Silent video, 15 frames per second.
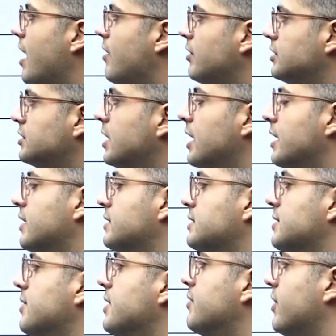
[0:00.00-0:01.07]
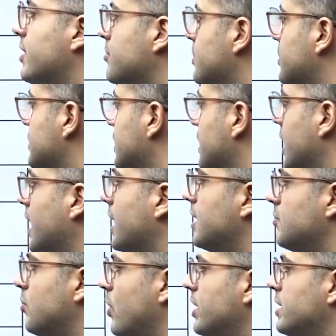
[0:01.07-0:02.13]
average greater than 75%,
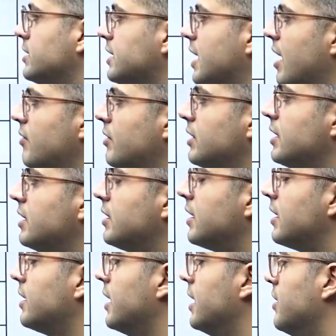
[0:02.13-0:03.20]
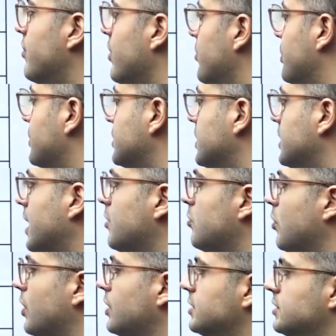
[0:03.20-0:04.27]
8 points. Average greater than 85%, 10
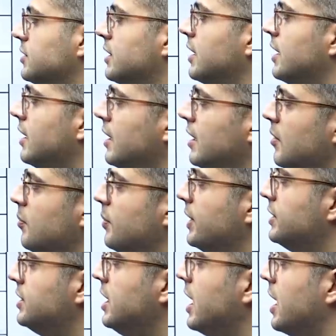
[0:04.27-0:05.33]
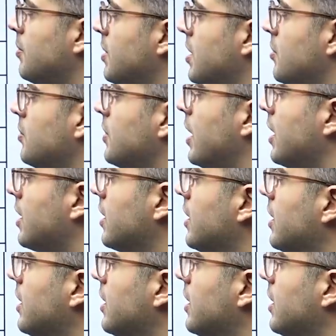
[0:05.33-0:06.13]
points. PG, ME, M.Tech,